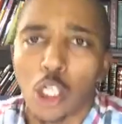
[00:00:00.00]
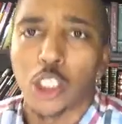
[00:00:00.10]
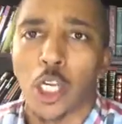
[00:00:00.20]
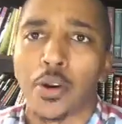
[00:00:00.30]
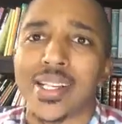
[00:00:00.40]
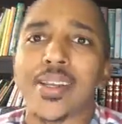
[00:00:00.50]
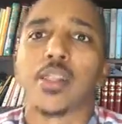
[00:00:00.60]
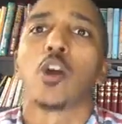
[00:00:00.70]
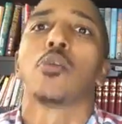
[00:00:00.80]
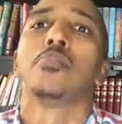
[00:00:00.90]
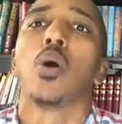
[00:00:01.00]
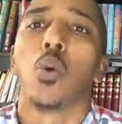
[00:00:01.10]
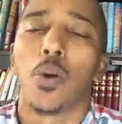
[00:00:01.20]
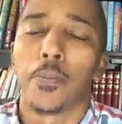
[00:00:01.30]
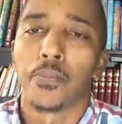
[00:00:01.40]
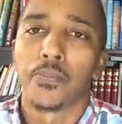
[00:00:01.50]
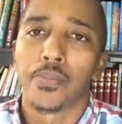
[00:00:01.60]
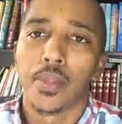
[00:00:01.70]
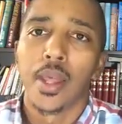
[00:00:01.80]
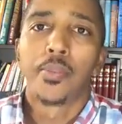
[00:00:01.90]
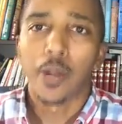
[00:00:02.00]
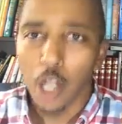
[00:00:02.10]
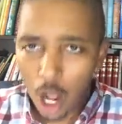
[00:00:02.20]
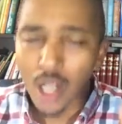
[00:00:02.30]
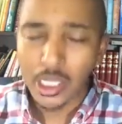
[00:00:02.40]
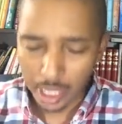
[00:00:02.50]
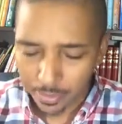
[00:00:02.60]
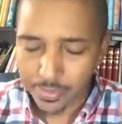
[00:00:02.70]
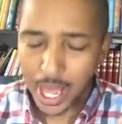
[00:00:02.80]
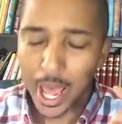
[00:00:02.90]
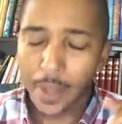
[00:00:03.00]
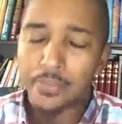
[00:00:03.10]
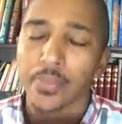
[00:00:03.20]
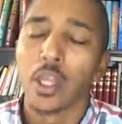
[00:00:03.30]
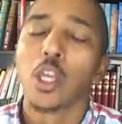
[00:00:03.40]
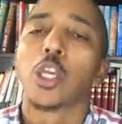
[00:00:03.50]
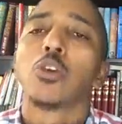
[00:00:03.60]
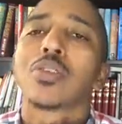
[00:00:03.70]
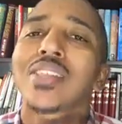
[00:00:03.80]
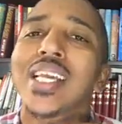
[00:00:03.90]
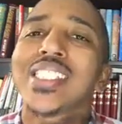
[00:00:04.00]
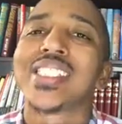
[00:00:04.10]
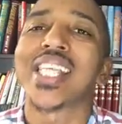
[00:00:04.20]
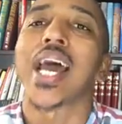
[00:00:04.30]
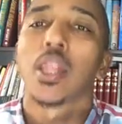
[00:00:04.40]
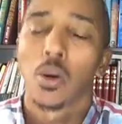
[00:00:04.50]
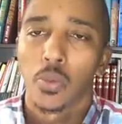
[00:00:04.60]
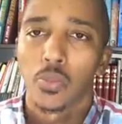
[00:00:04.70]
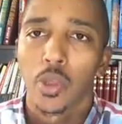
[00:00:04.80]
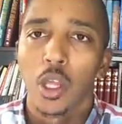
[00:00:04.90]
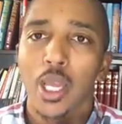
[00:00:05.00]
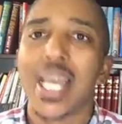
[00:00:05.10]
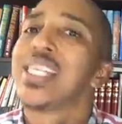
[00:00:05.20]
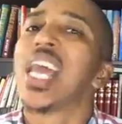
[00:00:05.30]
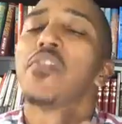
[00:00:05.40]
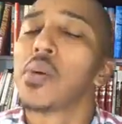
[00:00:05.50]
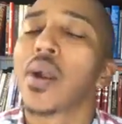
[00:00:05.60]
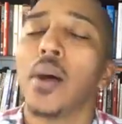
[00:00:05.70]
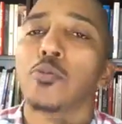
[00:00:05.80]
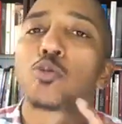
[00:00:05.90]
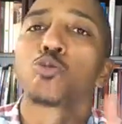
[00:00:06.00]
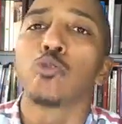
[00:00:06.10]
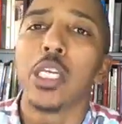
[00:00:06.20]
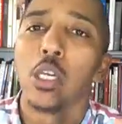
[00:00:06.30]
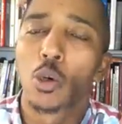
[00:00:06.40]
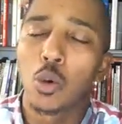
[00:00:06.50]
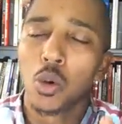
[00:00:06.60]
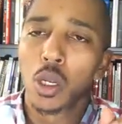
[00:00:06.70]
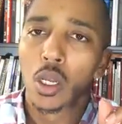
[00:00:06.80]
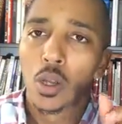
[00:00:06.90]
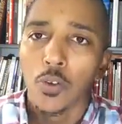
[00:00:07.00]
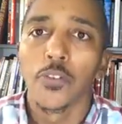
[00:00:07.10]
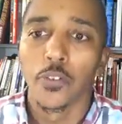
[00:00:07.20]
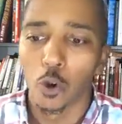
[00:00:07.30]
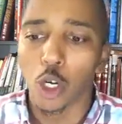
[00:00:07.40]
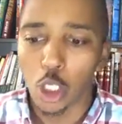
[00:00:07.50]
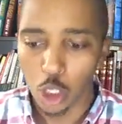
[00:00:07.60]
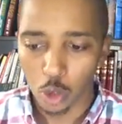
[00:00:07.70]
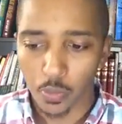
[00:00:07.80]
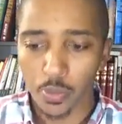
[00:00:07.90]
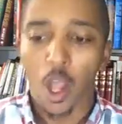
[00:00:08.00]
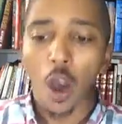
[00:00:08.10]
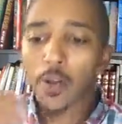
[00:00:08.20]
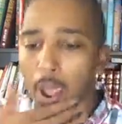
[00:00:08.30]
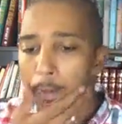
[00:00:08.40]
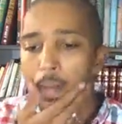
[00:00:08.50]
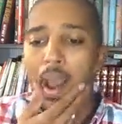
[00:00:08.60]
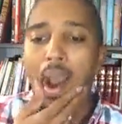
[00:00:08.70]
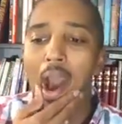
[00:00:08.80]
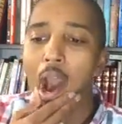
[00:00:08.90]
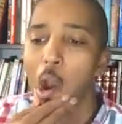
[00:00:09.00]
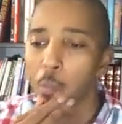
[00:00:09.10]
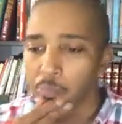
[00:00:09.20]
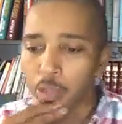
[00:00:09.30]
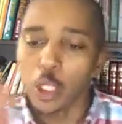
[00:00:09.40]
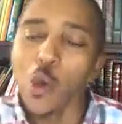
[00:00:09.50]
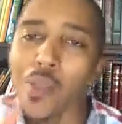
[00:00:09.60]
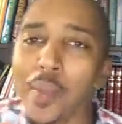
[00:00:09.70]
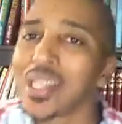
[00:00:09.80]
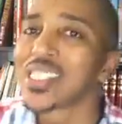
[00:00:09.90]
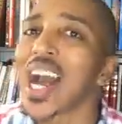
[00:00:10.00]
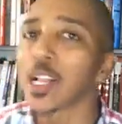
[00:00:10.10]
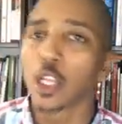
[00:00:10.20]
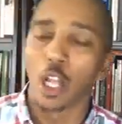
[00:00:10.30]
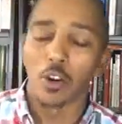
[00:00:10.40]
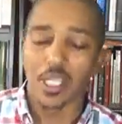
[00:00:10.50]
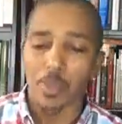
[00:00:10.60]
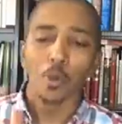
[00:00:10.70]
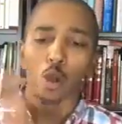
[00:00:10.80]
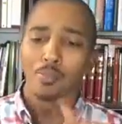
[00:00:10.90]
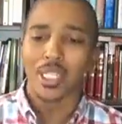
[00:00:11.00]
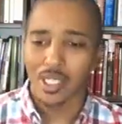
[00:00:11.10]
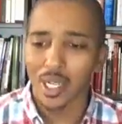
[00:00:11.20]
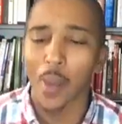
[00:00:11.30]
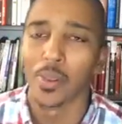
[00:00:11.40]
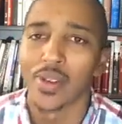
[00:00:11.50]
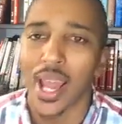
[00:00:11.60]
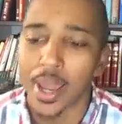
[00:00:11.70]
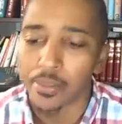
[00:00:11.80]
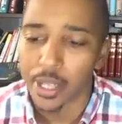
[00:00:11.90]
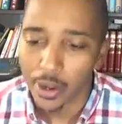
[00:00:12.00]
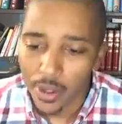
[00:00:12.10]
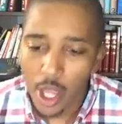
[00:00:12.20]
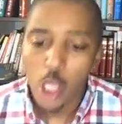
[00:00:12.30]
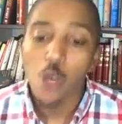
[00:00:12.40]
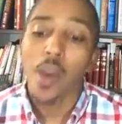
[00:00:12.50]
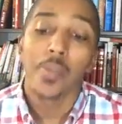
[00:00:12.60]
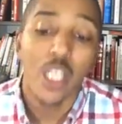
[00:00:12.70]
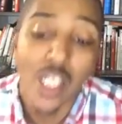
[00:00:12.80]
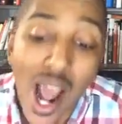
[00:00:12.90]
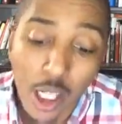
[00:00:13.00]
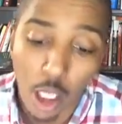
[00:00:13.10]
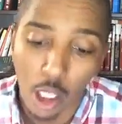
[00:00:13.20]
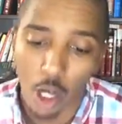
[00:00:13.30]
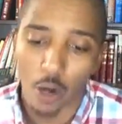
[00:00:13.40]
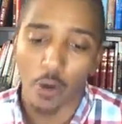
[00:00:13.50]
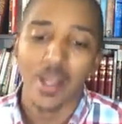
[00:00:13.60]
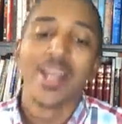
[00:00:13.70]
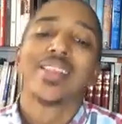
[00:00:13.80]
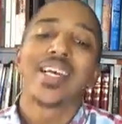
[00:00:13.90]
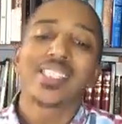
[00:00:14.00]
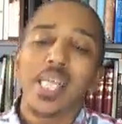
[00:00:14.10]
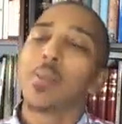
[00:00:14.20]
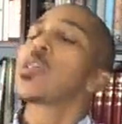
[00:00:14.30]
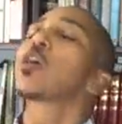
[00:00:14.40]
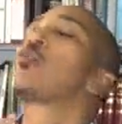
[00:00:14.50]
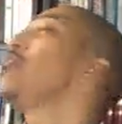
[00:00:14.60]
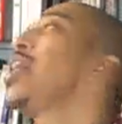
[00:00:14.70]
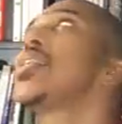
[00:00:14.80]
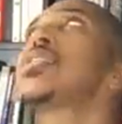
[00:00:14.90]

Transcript: a journey to learn more. Because of that, you stay shallow. It never becomes real for you. Okay, um, you may be shocked to learn this. I'm going to mention a couple of names here. You may be shocked to learn that some of the greatest